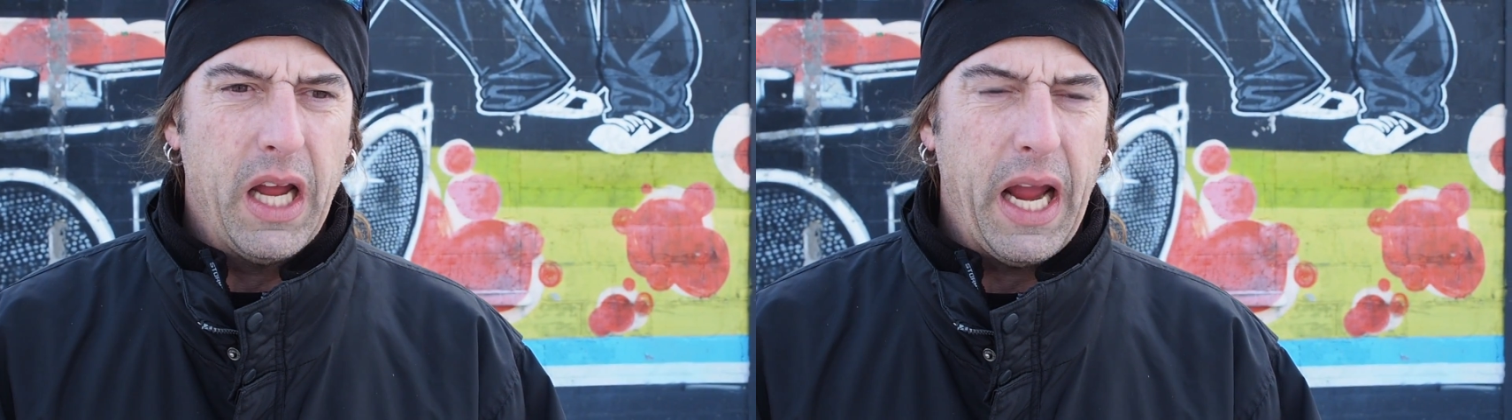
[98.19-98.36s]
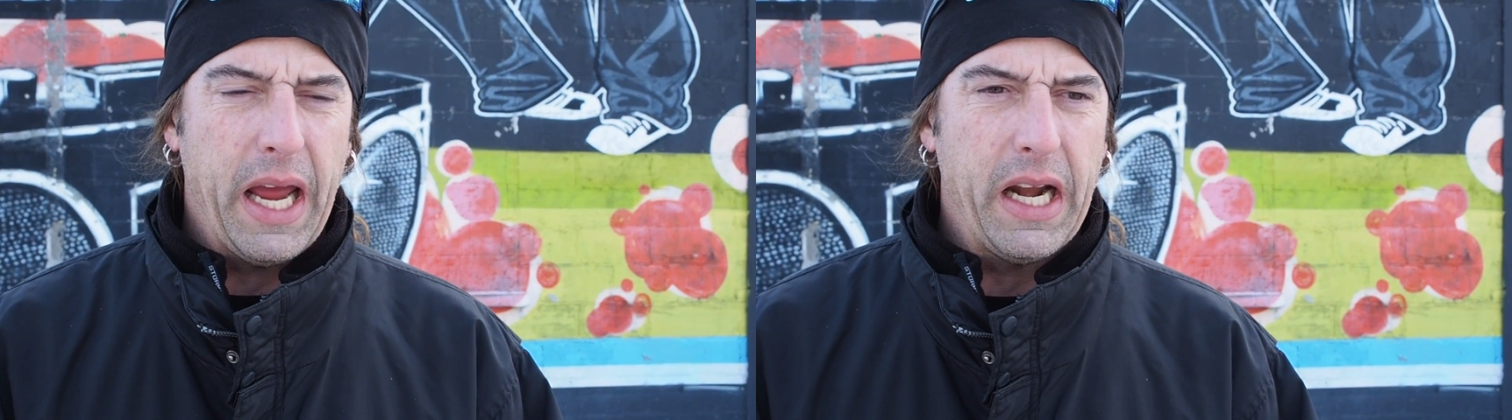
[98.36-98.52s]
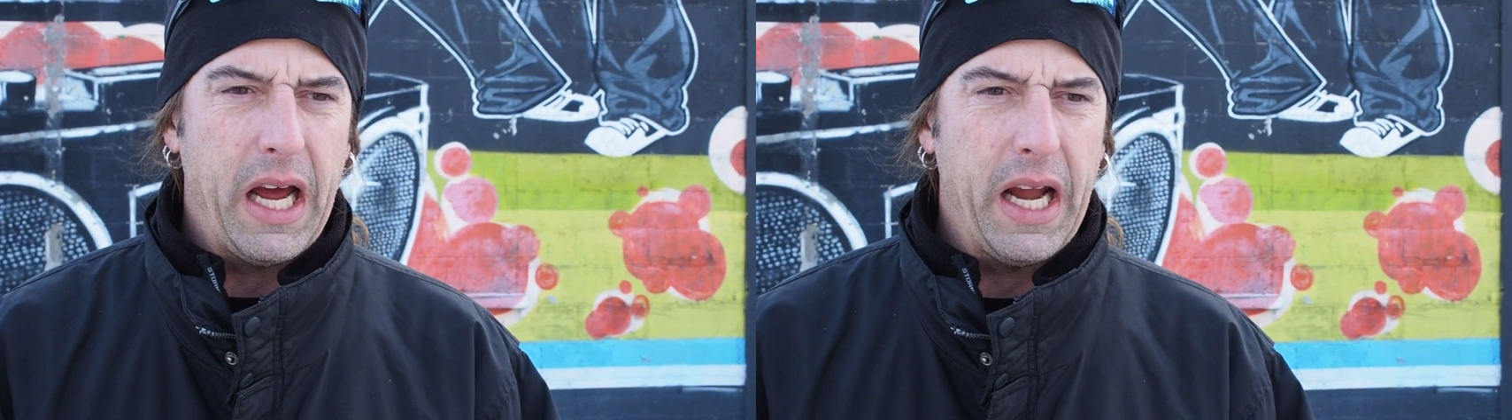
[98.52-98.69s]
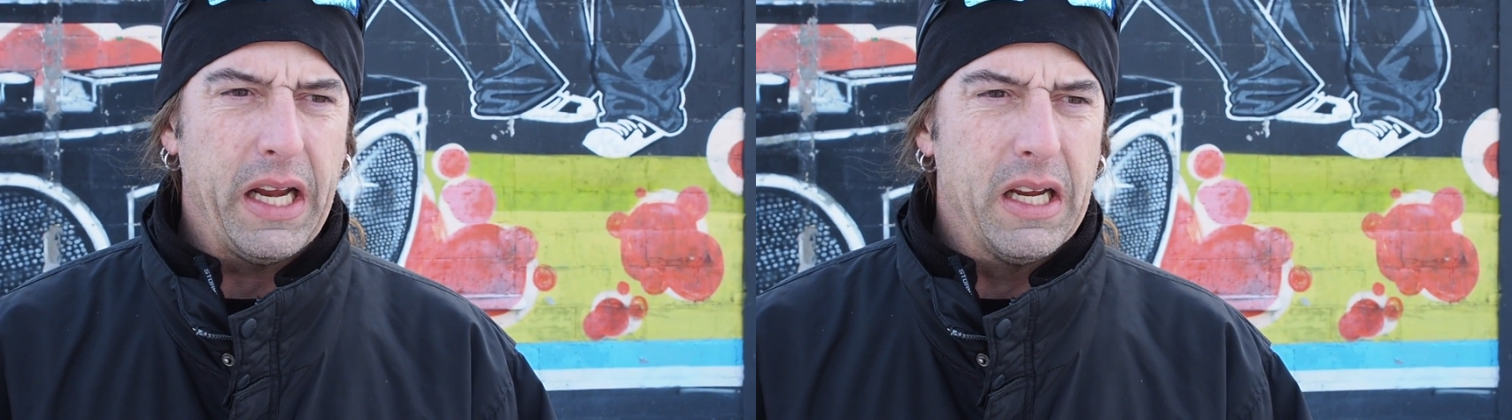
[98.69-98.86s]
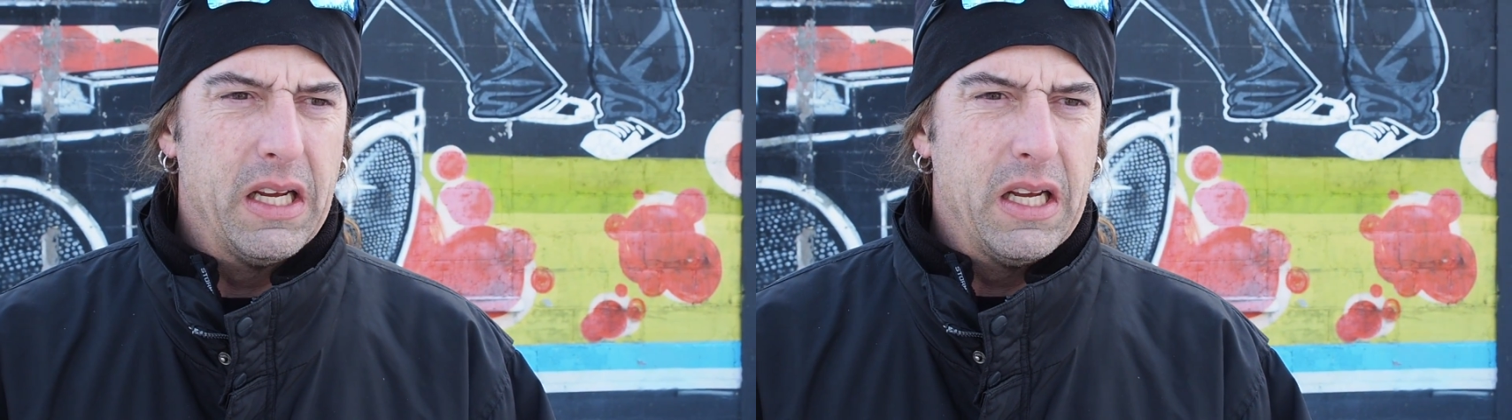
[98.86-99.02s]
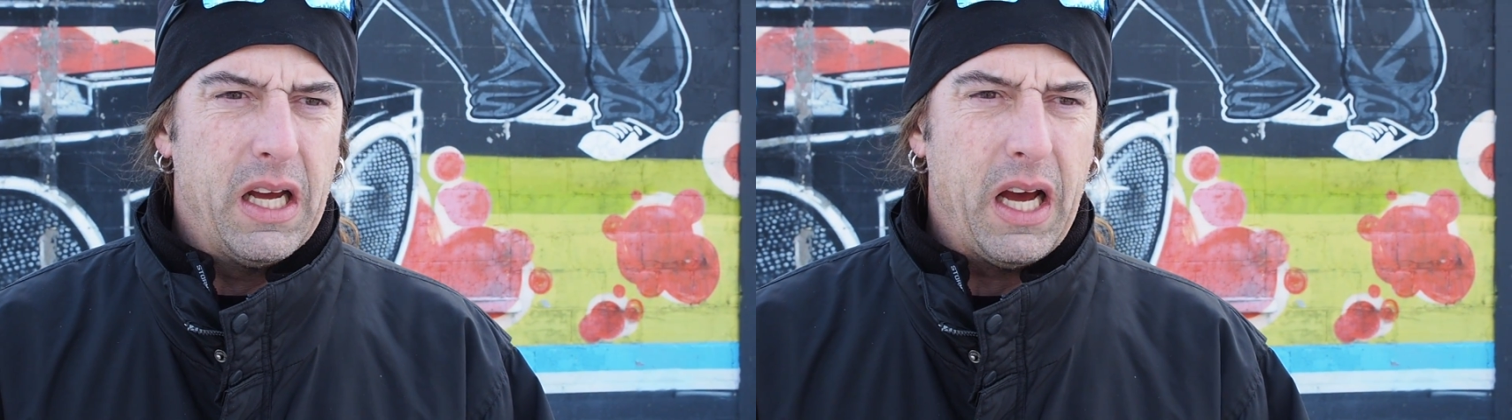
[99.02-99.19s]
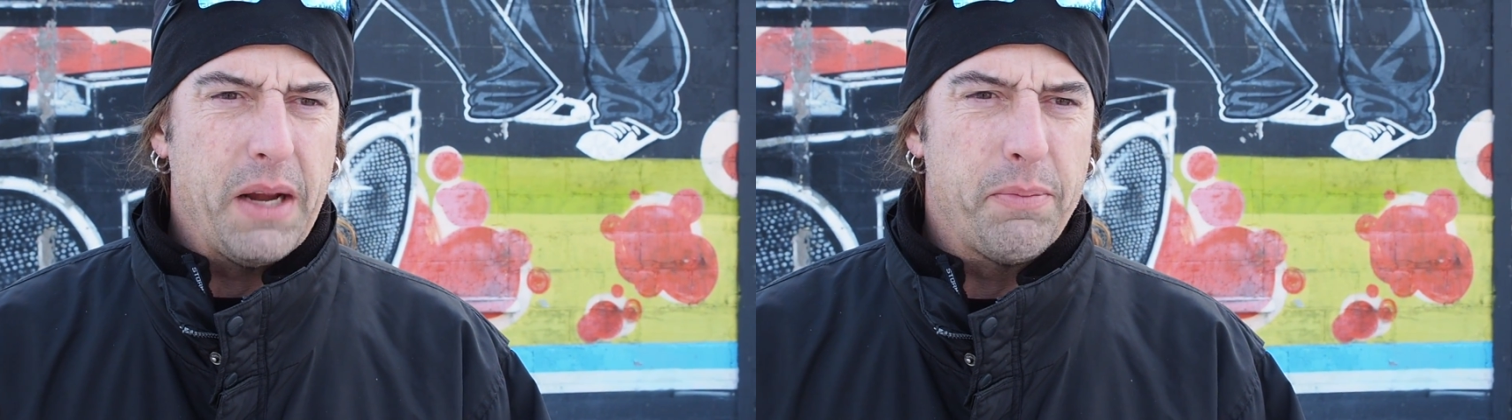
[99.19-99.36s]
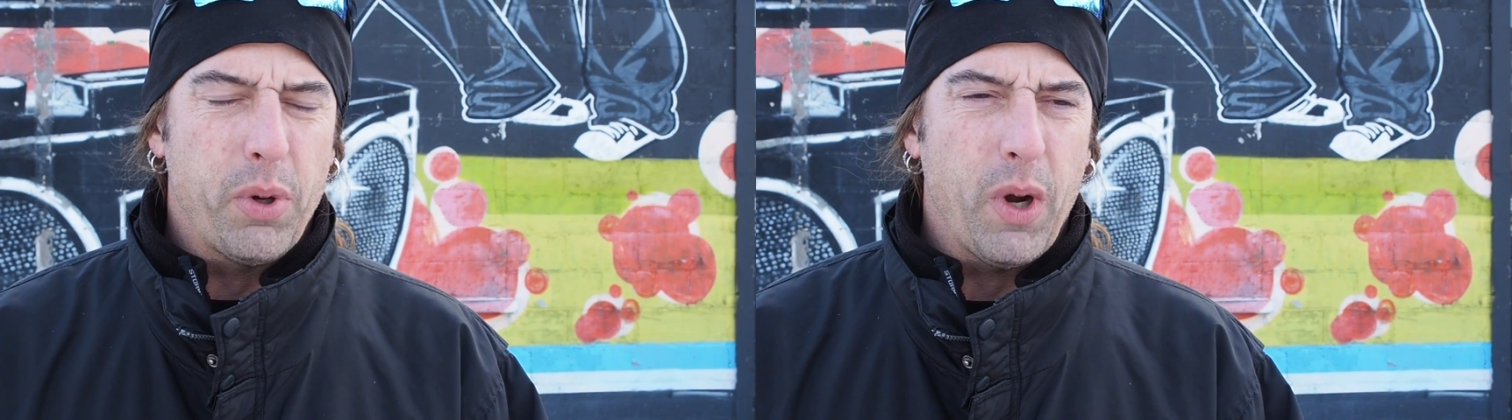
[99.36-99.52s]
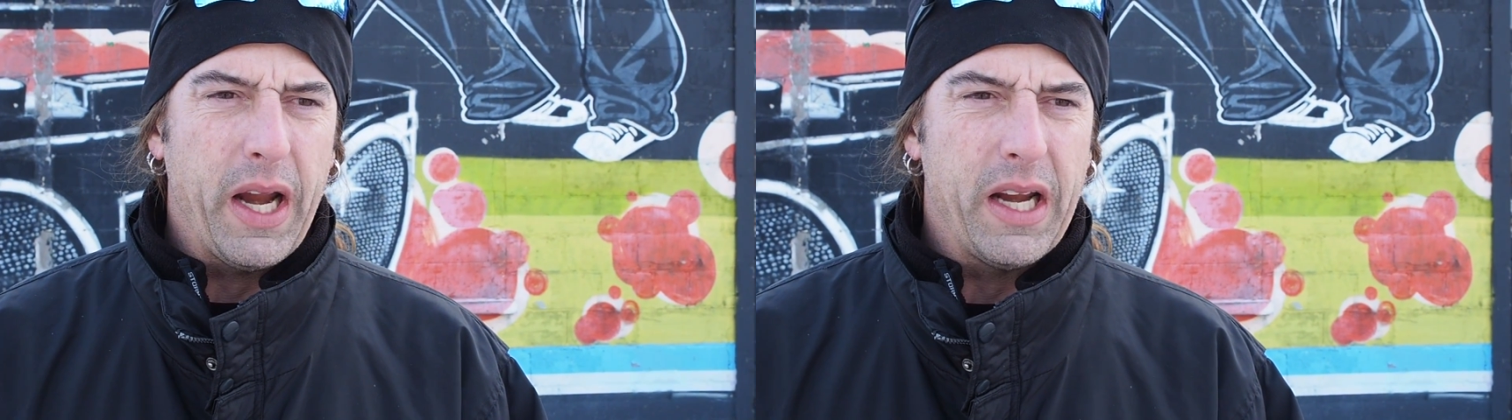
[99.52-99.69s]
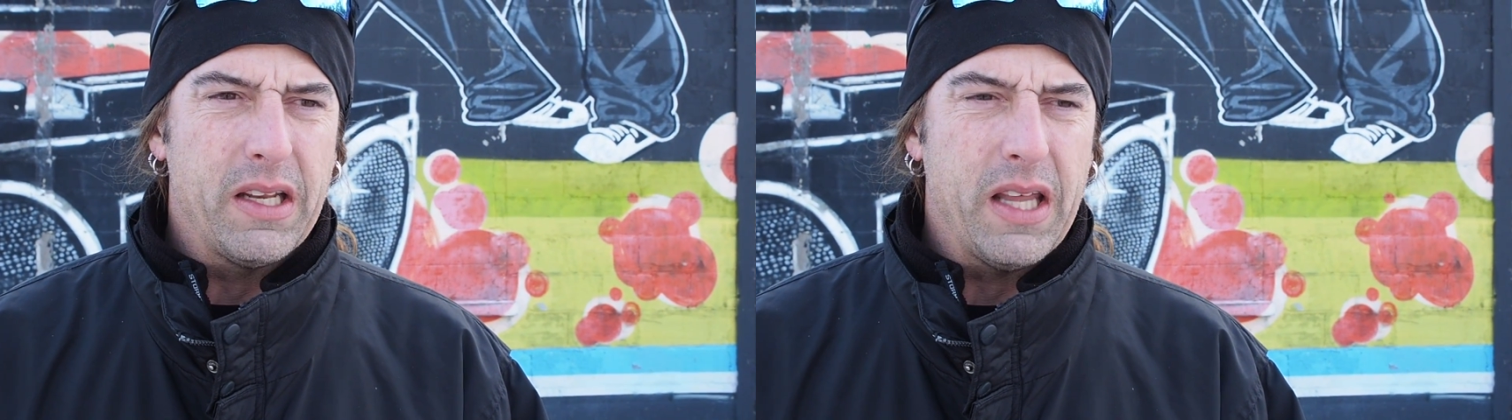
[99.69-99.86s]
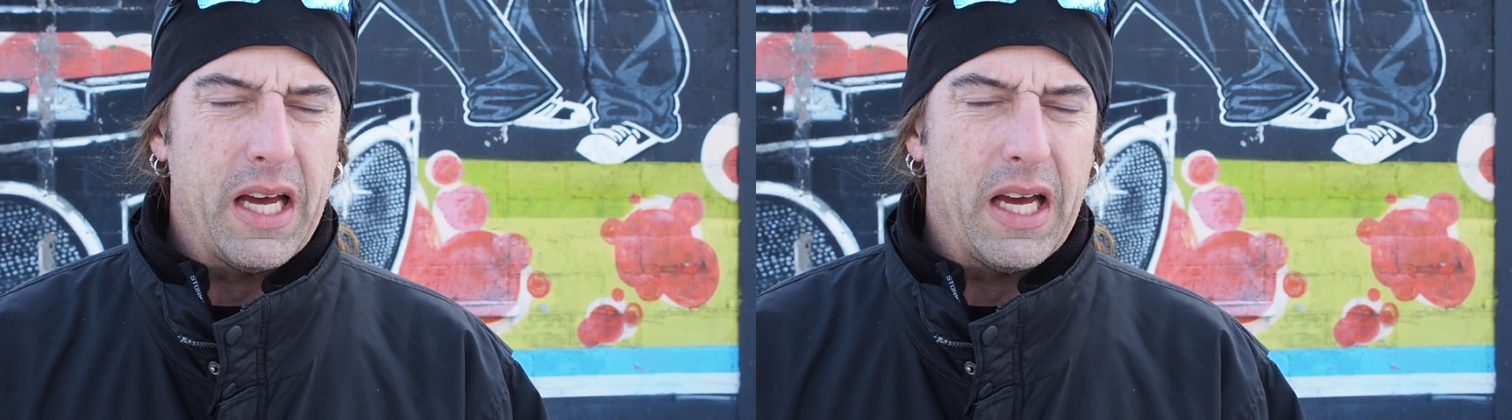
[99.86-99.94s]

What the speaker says: And I prayed